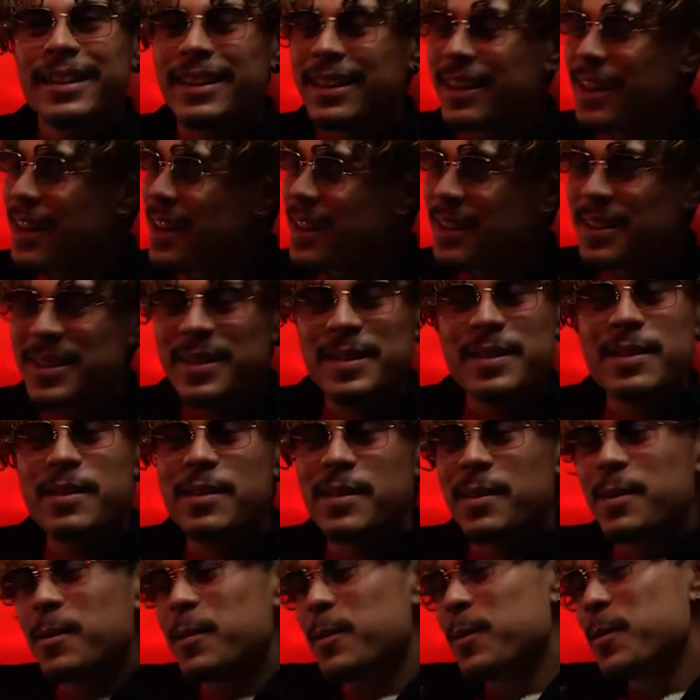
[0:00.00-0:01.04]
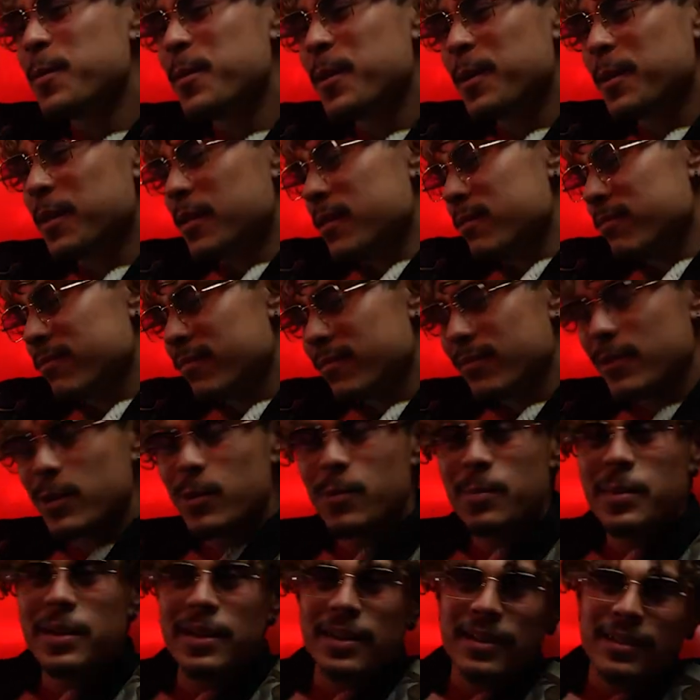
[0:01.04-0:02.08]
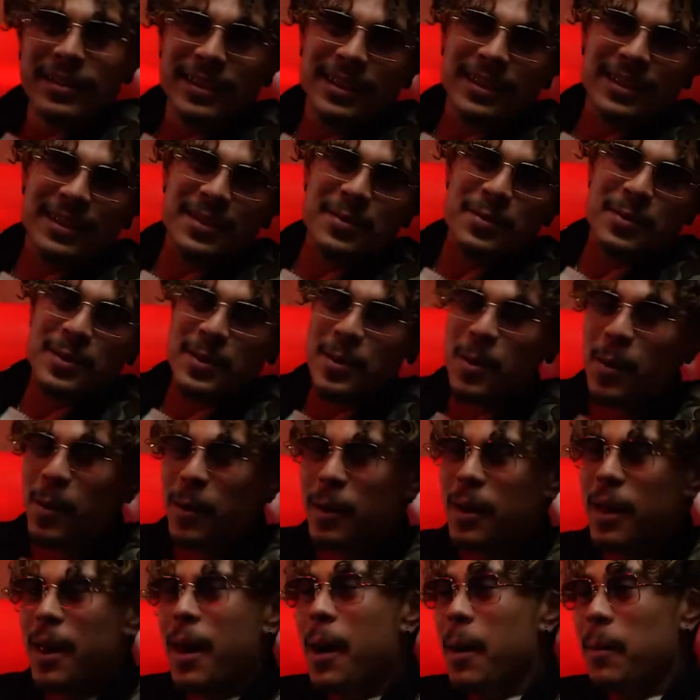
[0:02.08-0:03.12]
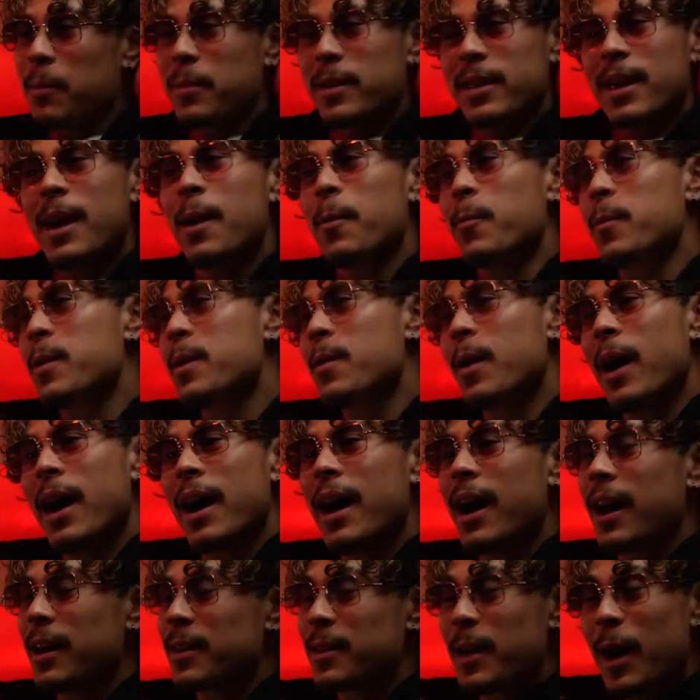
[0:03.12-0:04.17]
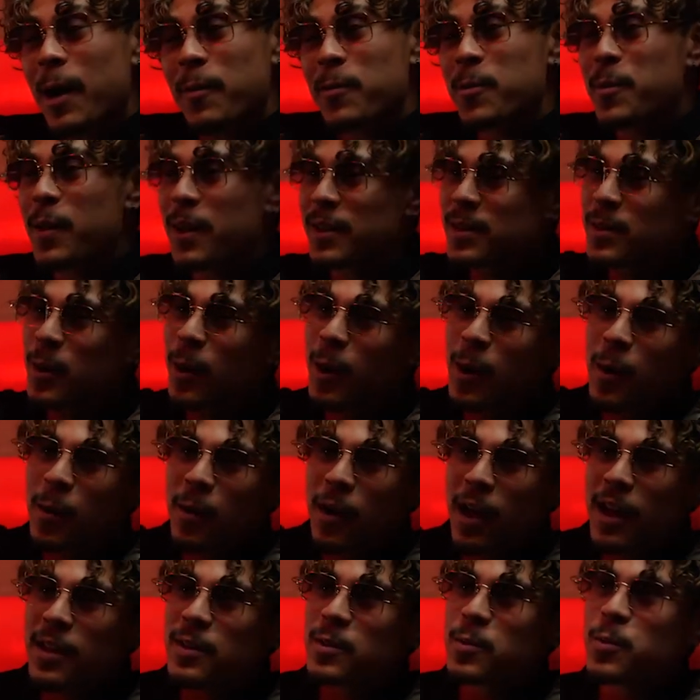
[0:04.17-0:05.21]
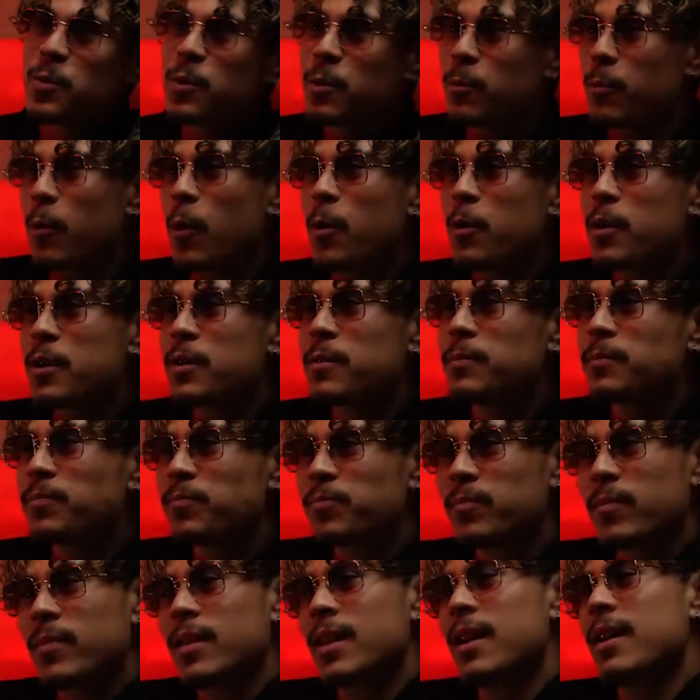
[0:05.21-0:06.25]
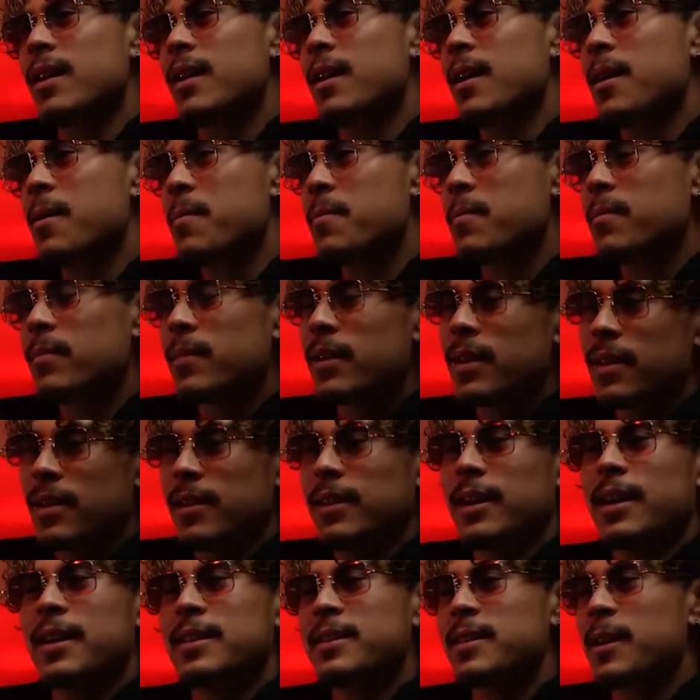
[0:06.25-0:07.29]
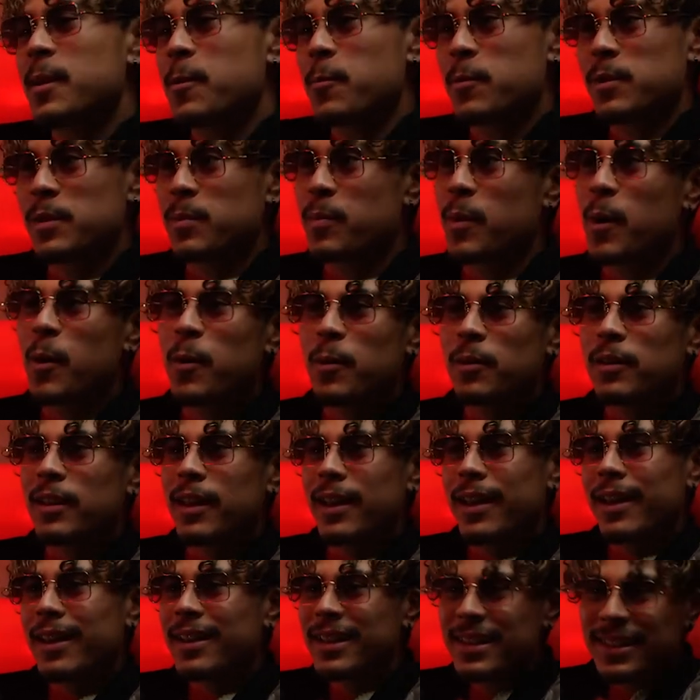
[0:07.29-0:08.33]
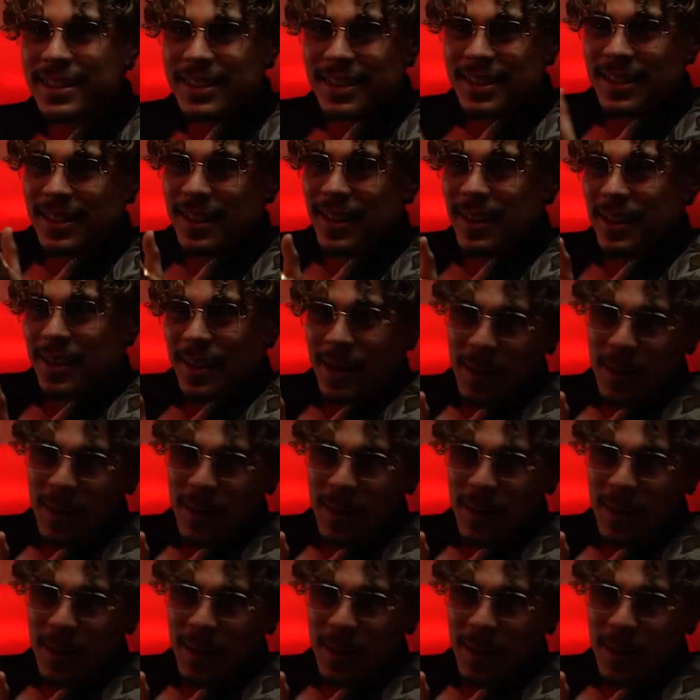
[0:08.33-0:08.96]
Yeah, this year, new year, new me. It was going. But yeah, I threw that song out in high school, wrote it. Like I said, it was about like a